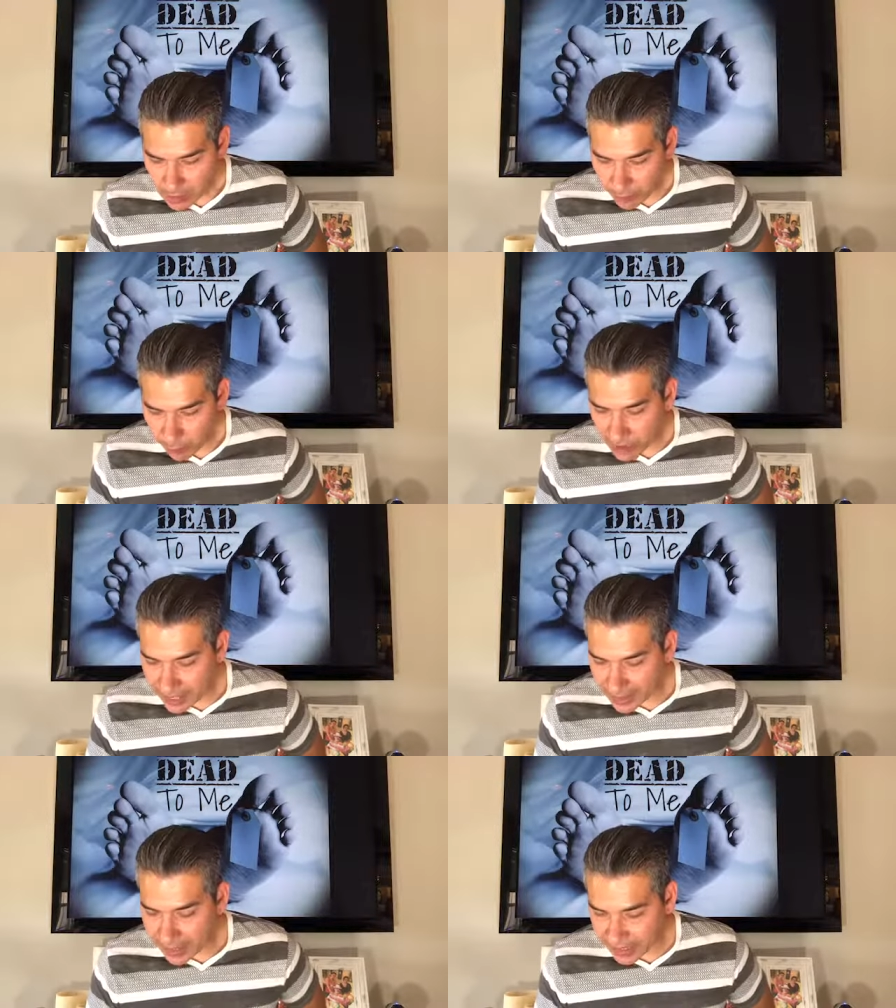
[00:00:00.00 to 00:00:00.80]
verse
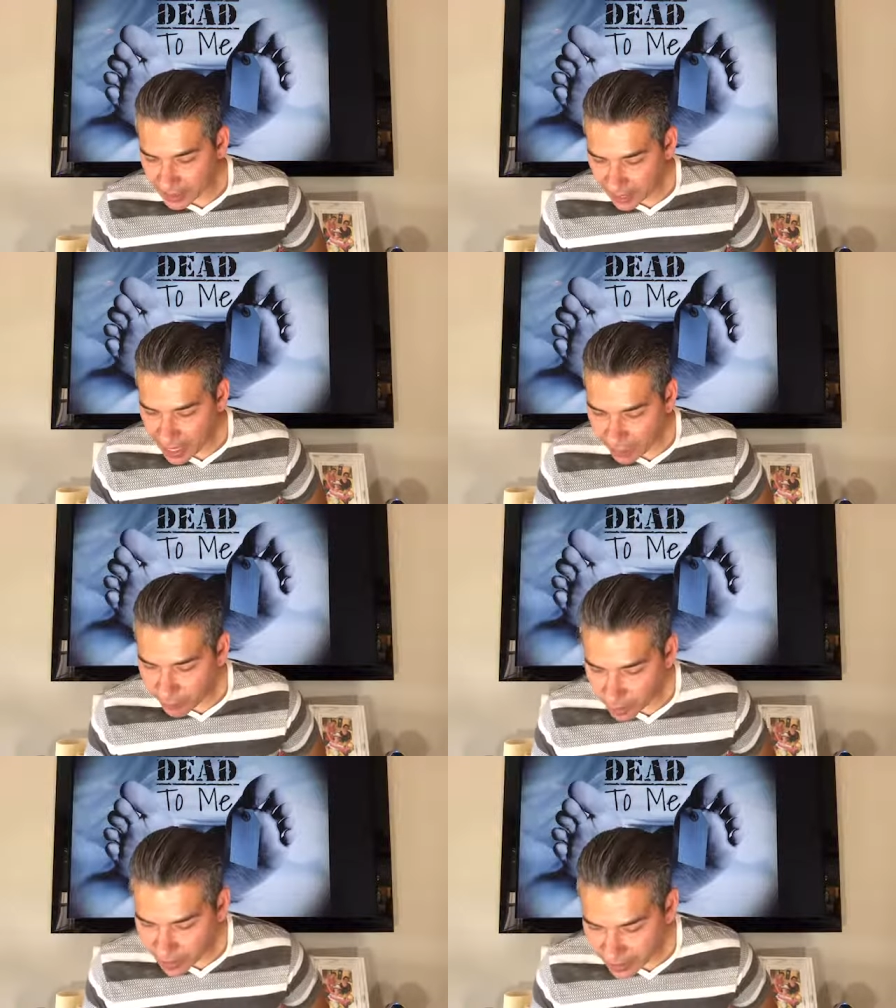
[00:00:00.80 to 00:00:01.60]
19, second half of
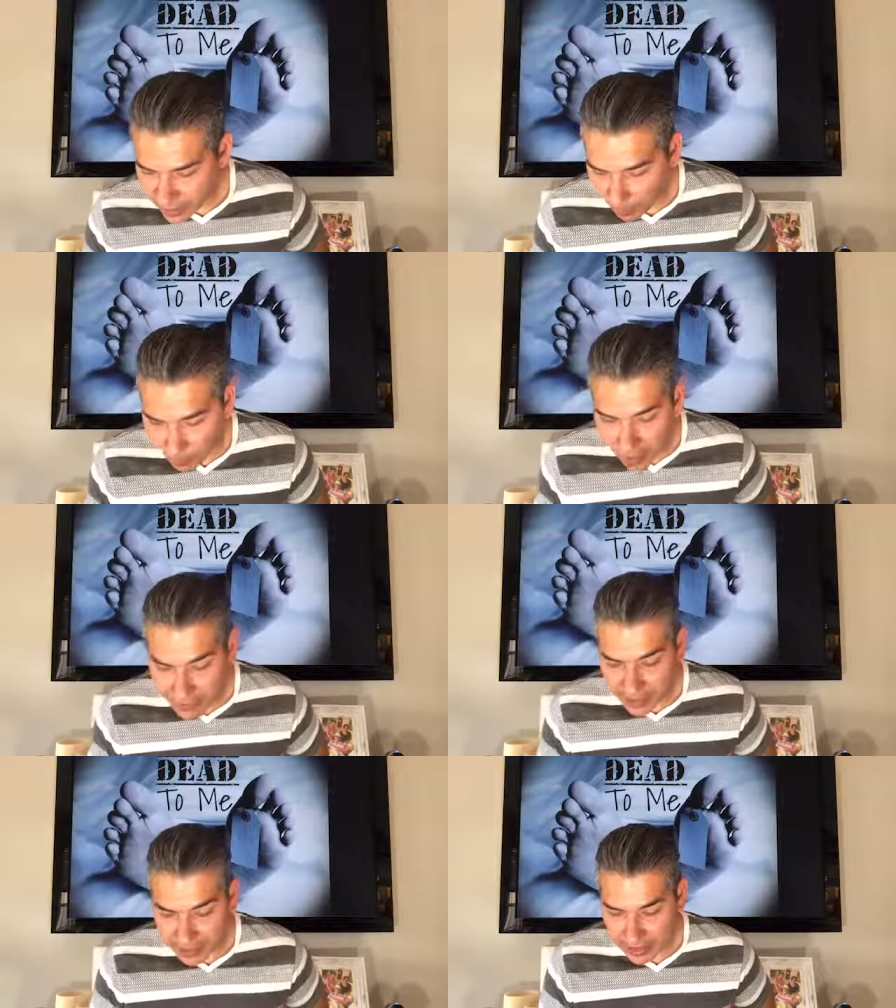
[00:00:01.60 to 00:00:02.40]
verse 19.
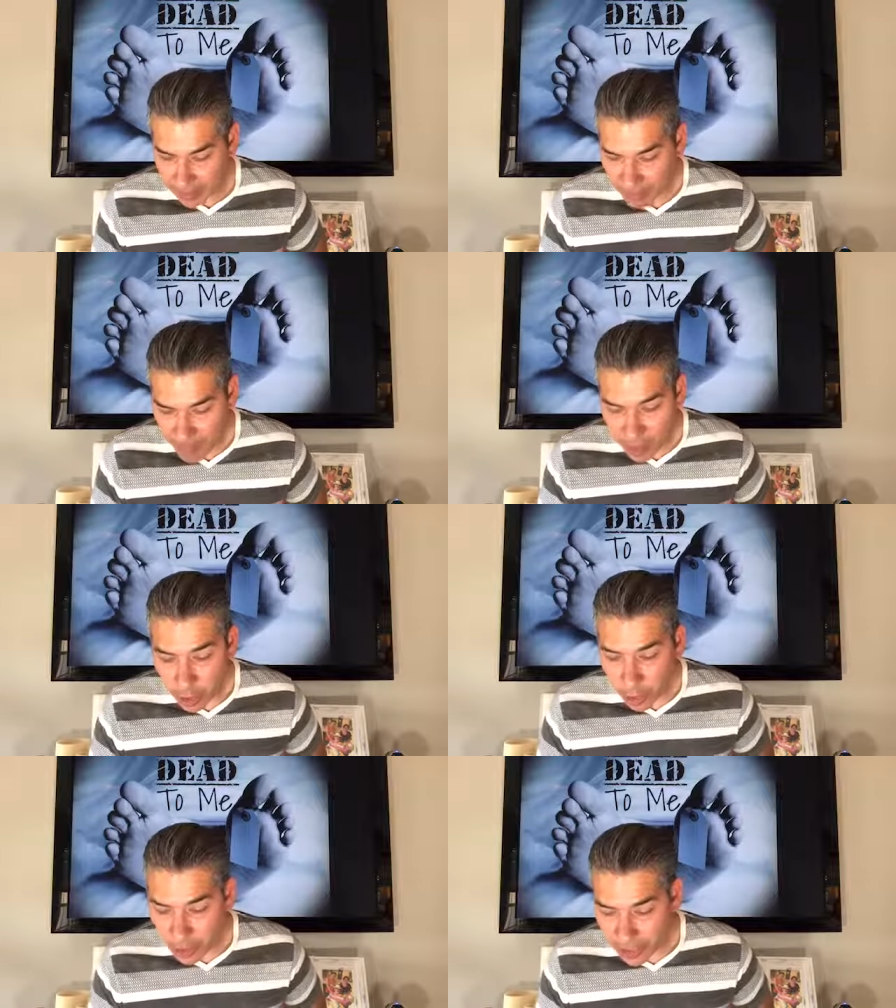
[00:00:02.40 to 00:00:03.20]
Previously,
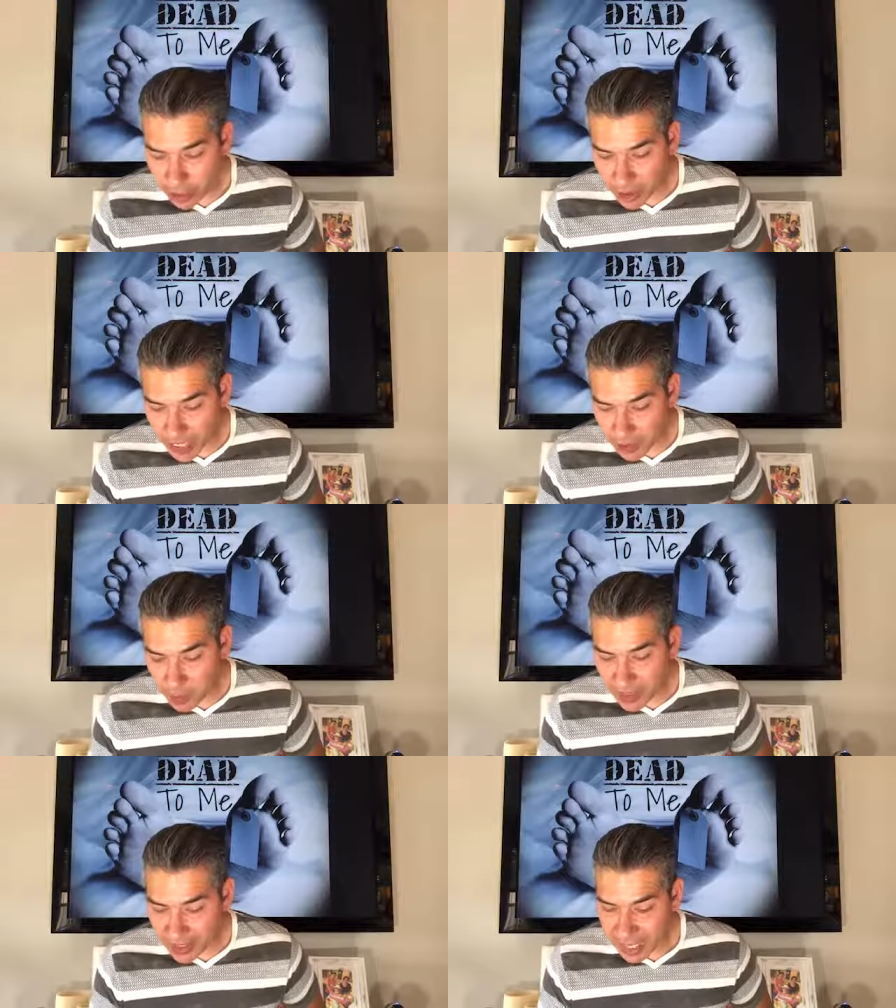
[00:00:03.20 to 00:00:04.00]
you let yourselves
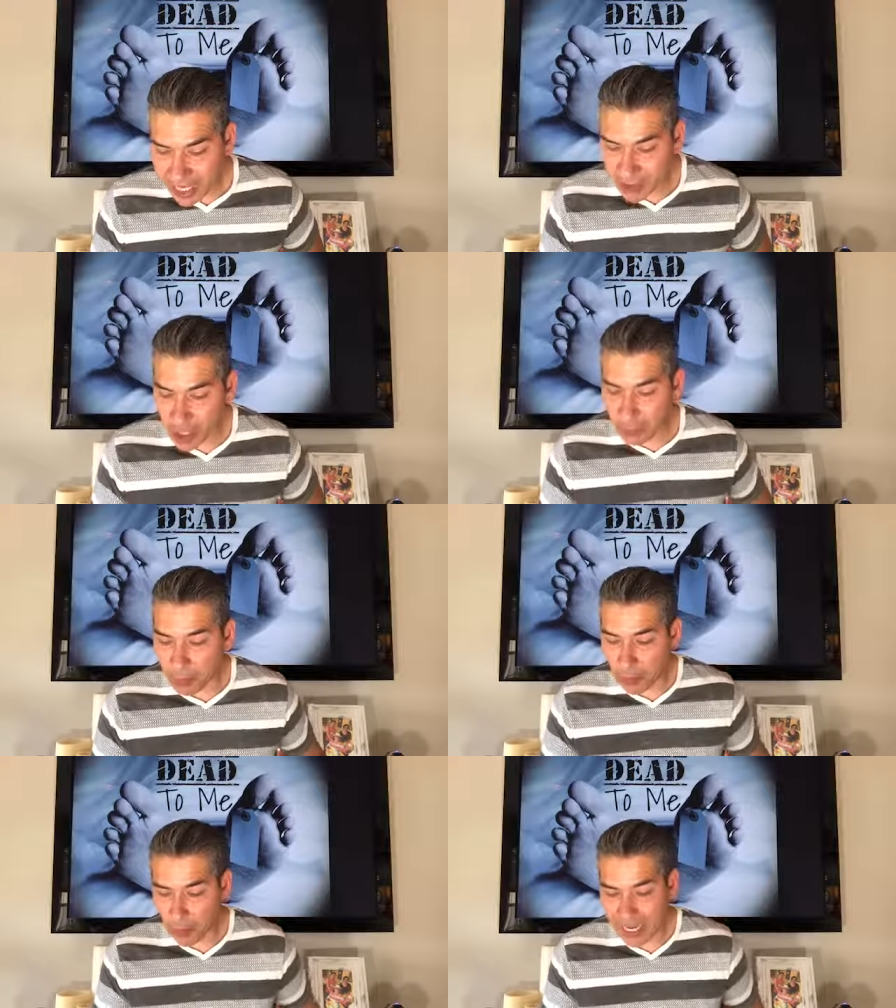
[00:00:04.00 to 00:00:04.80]
be slaves to
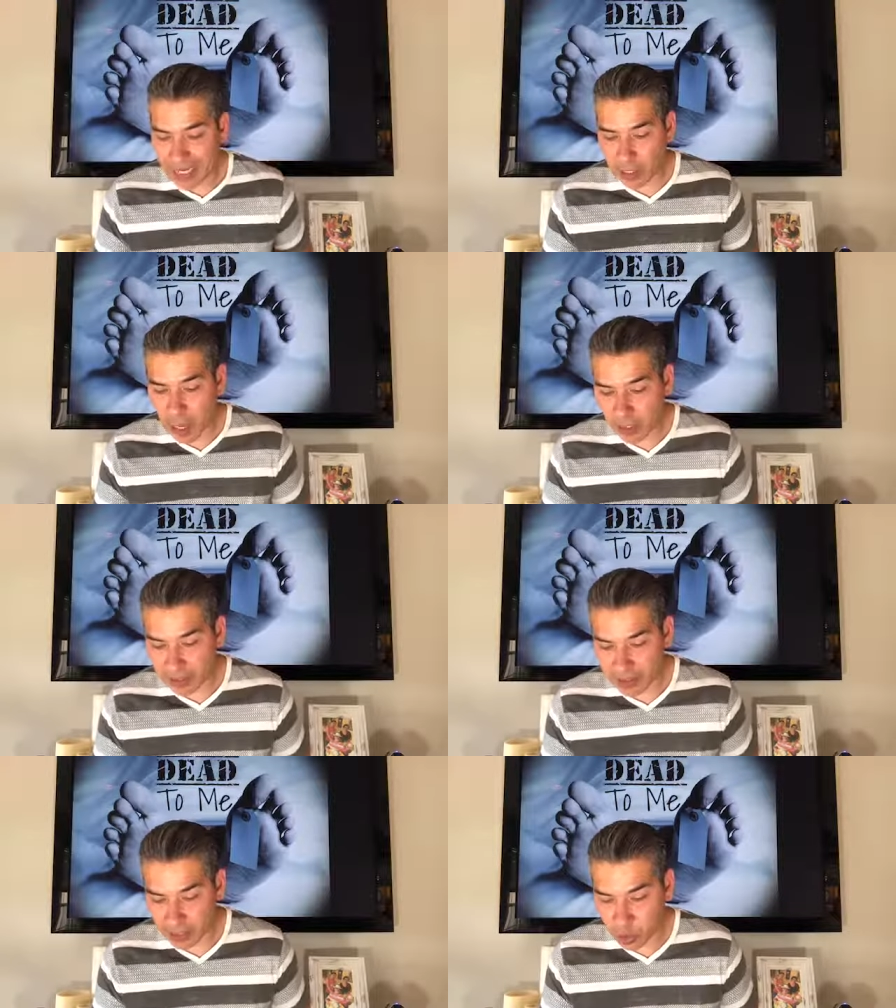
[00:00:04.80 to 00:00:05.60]
impurity and
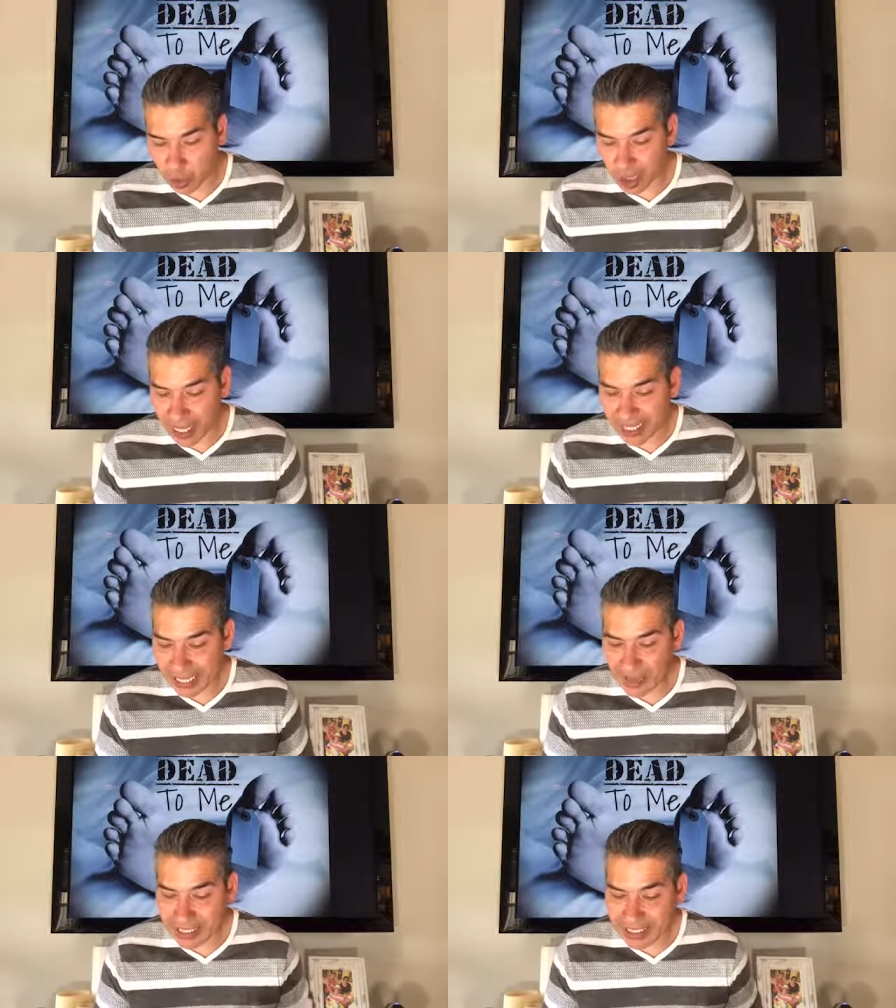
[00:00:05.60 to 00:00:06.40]
lawlessness, which led
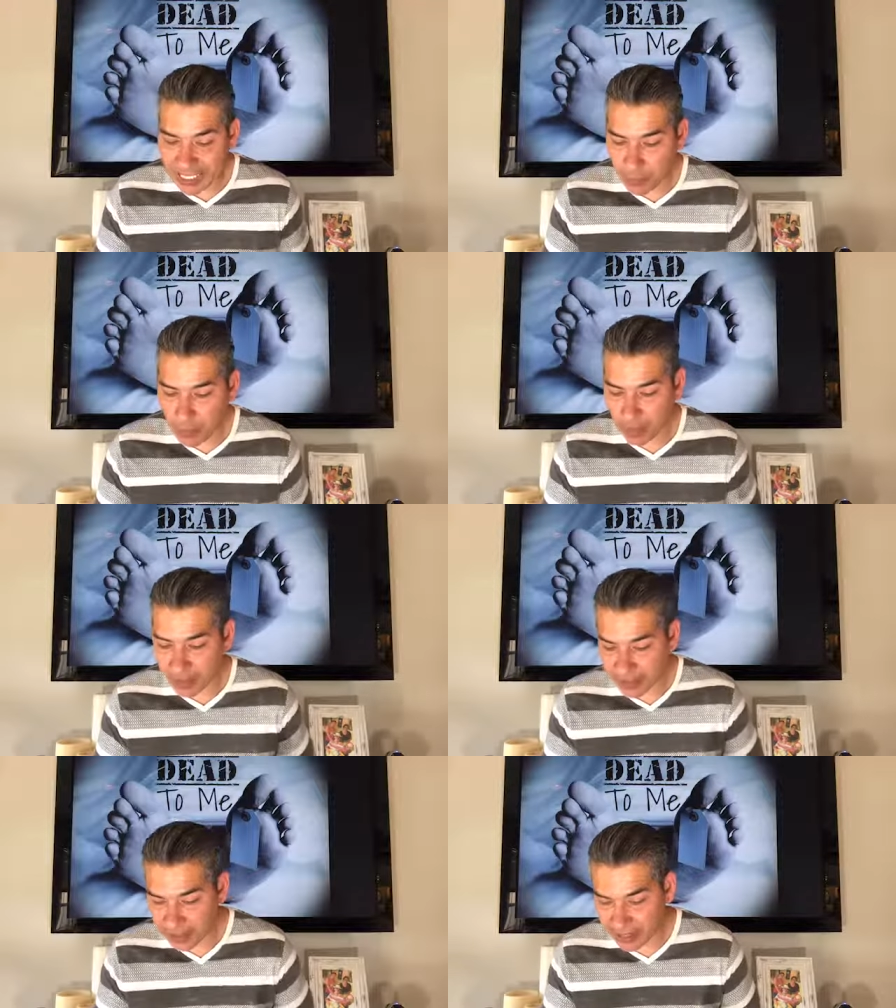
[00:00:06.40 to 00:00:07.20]
even deeper
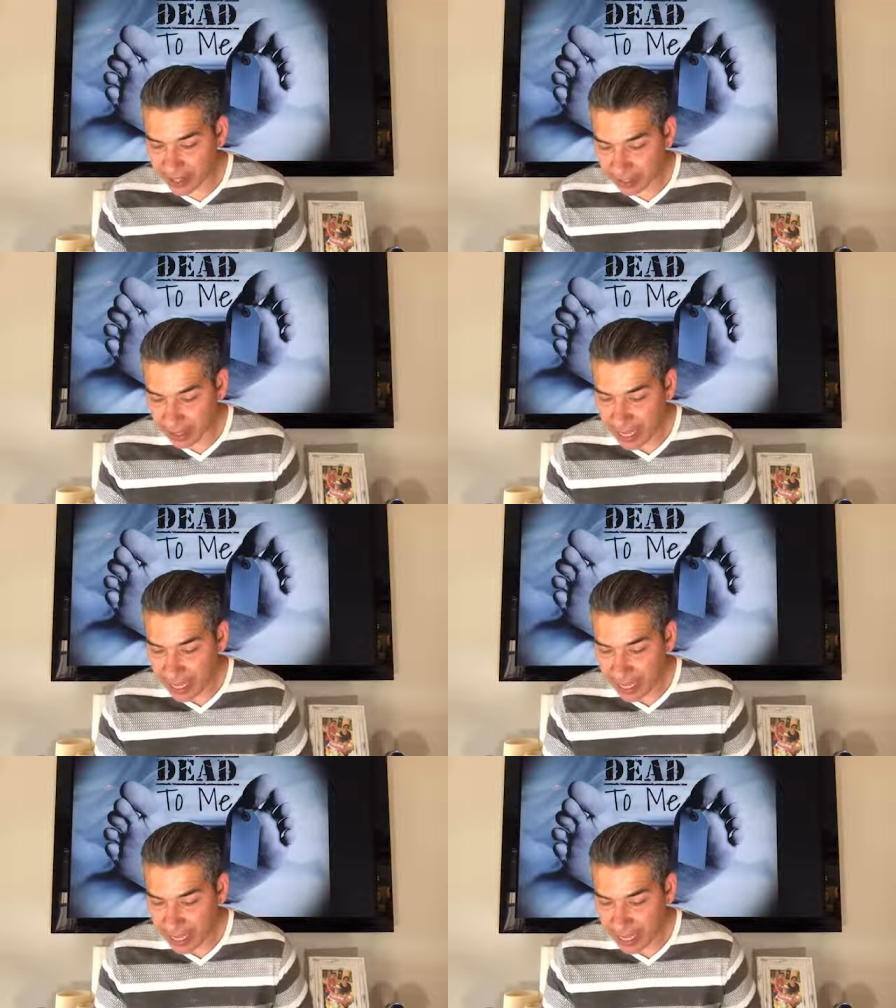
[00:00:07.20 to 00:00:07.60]
into sin.